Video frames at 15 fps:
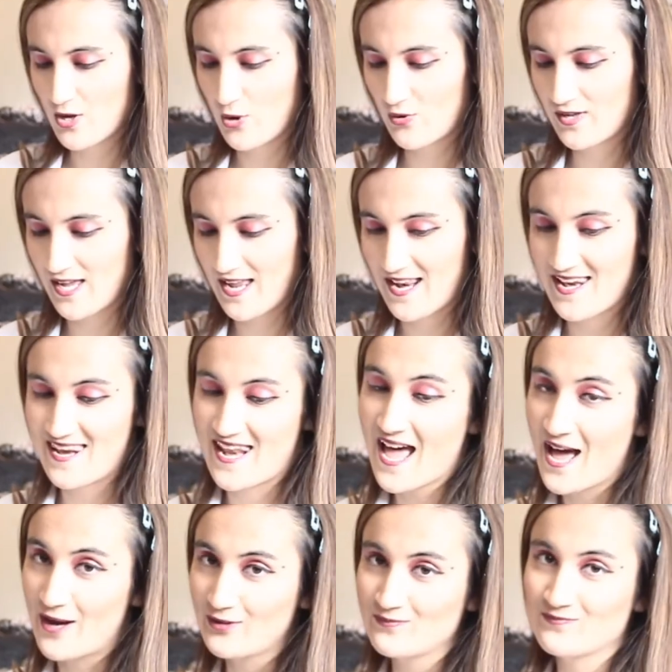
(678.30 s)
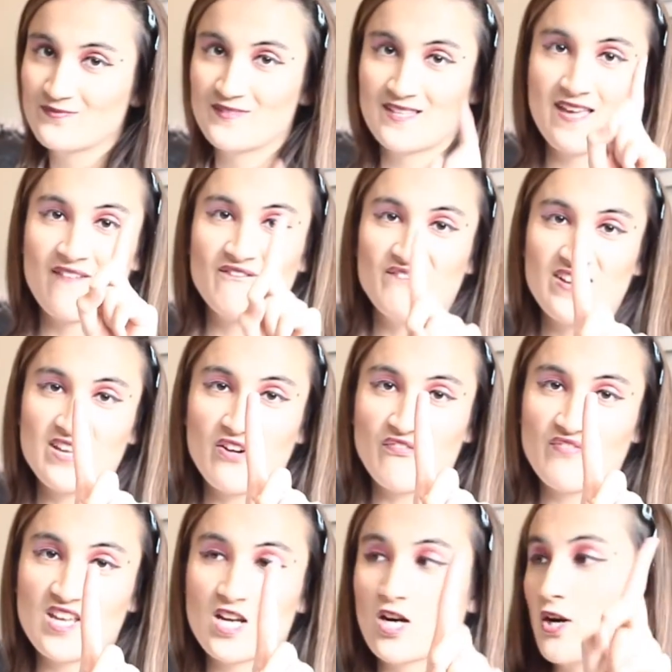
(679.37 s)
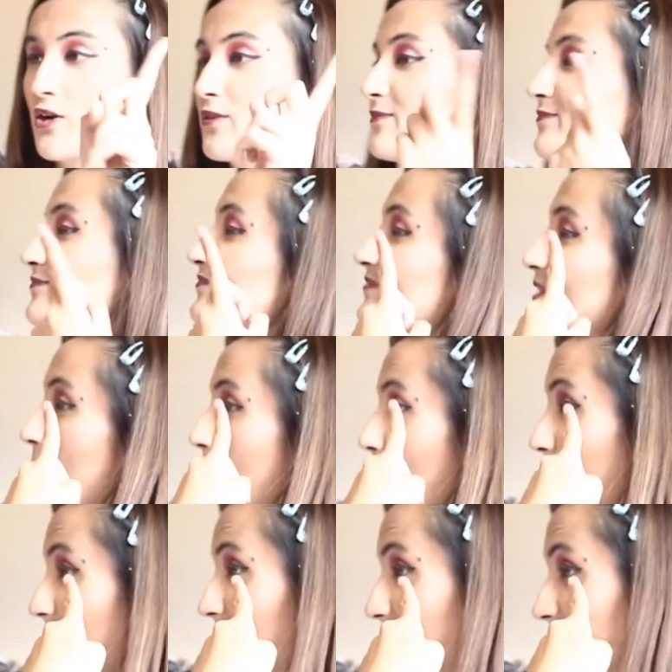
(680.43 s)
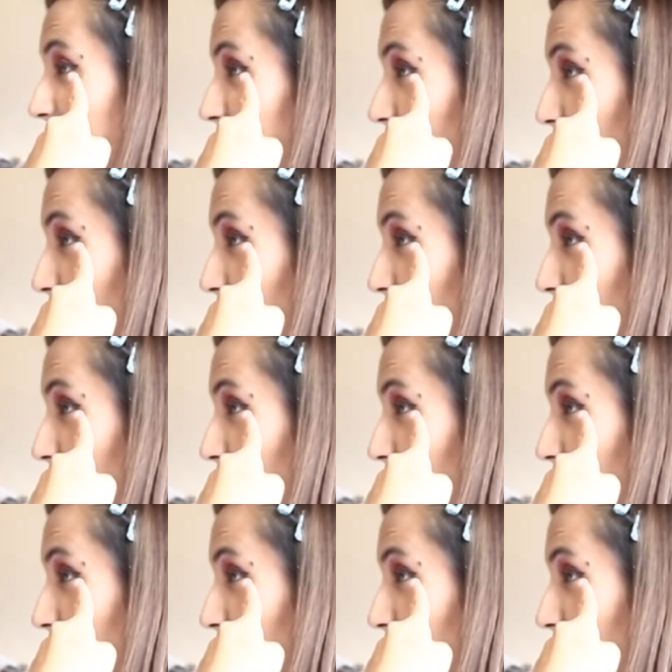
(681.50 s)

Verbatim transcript: Okay, now... Finger, because it's the